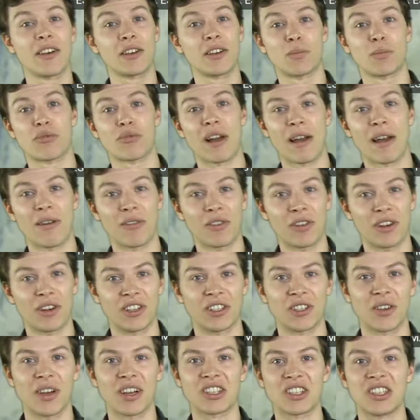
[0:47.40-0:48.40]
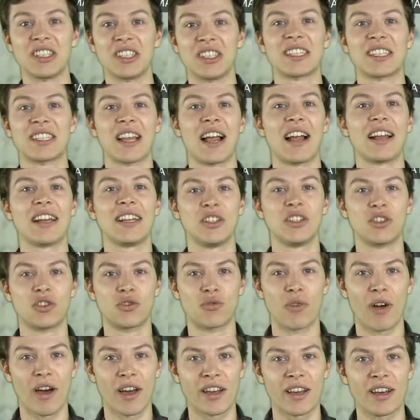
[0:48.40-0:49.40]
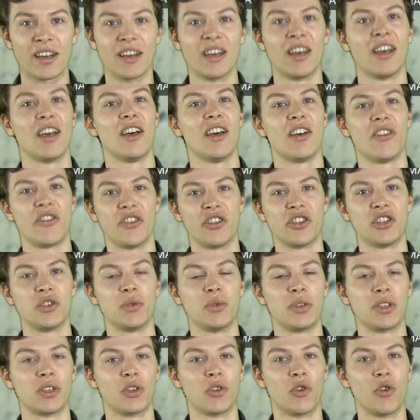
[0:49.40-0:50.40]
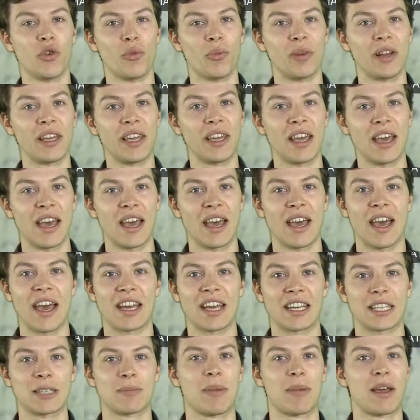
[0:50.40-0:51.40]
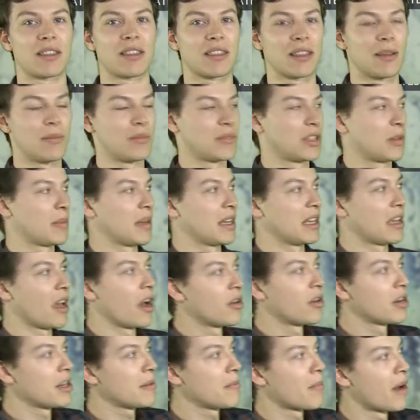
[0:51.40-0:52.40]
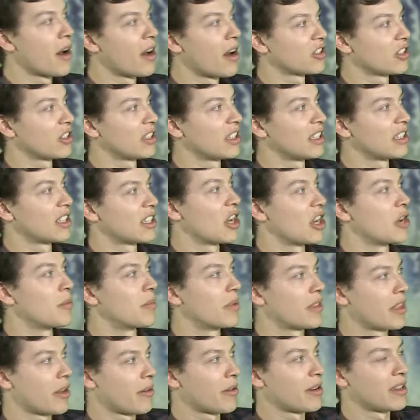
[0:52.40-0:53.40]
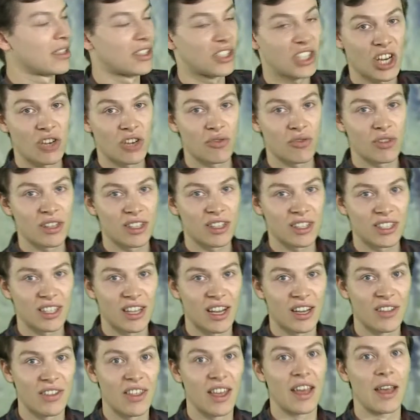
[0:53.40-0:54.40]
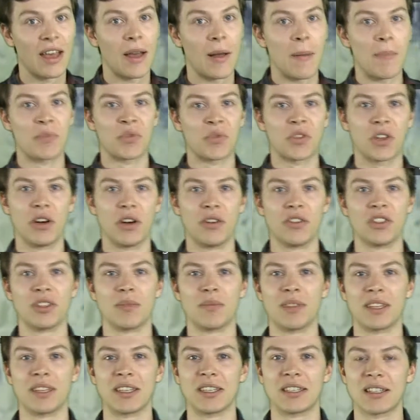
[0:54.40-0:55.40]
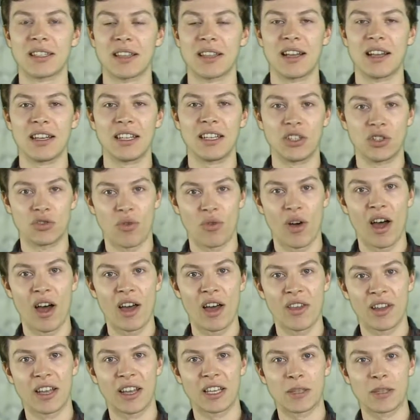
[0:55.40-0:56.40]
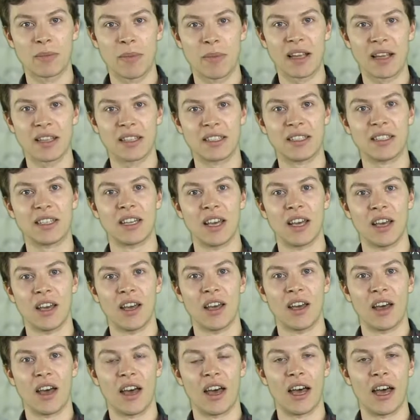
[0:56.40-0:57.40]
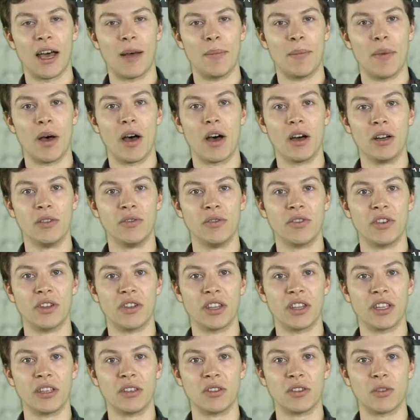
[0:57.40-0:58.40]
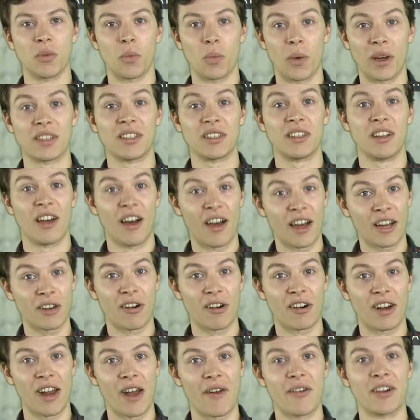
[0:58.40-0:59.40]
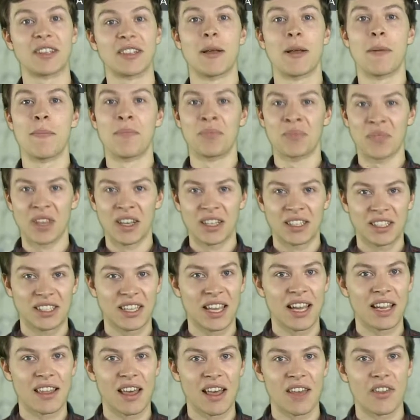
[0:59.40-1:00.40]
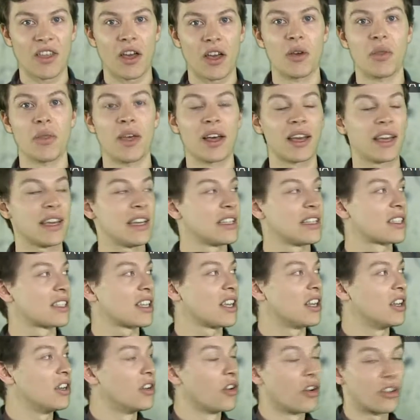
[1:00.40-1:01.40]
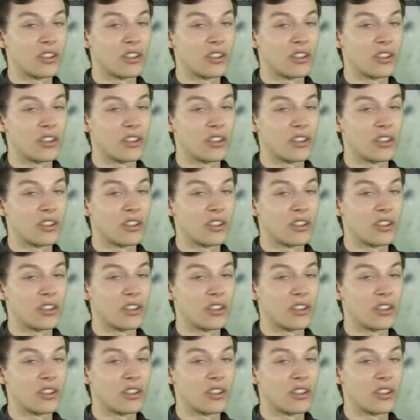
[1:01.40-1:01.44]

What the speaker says: brown colours, so actually slightly drier than you would normally expect them to be. Only marginally so, but there is generally the sign there of something slightly drier than expected over these western high ground areas. Saying that though, that is not